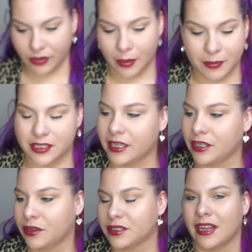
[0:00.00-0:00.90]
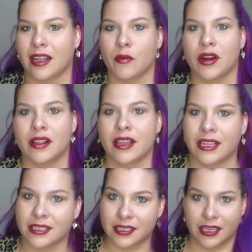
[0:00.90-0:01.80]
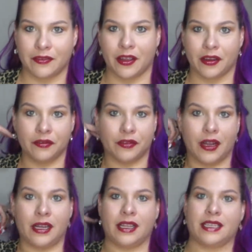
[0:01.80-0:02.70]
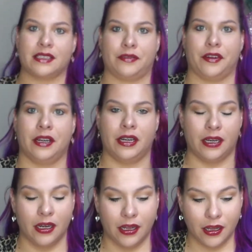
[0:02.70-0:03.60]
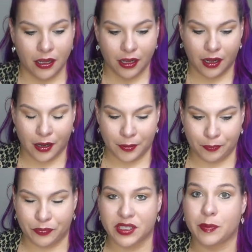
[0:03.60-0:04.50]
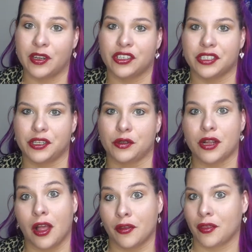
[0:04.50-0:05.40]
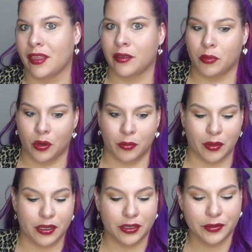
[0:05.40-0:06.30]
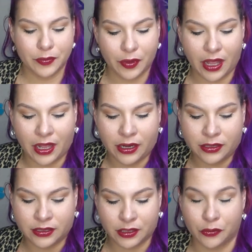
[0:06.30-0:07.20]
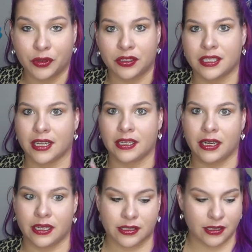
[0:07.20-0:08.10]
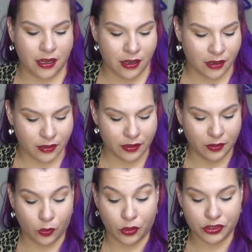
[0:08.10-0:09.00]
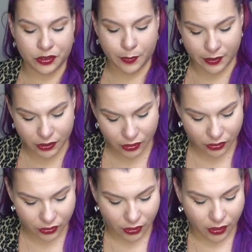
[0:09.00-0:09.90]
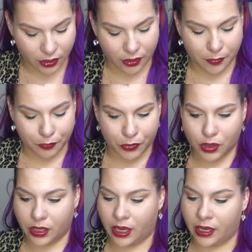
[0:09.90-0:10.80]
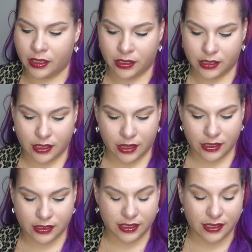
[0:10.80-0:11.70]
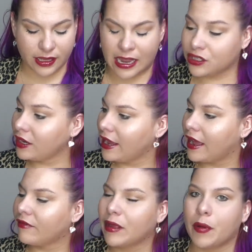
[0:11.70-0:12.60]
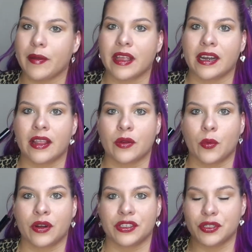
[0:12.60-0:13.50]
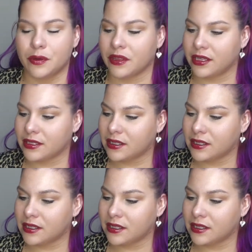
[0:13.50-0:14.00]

I'm excited to use that. I want to like see if I can find like different sponges to use other than the Beauty Blender and the Real Techniques orange sponge. And this is actually, I have like probably like another one or two of these.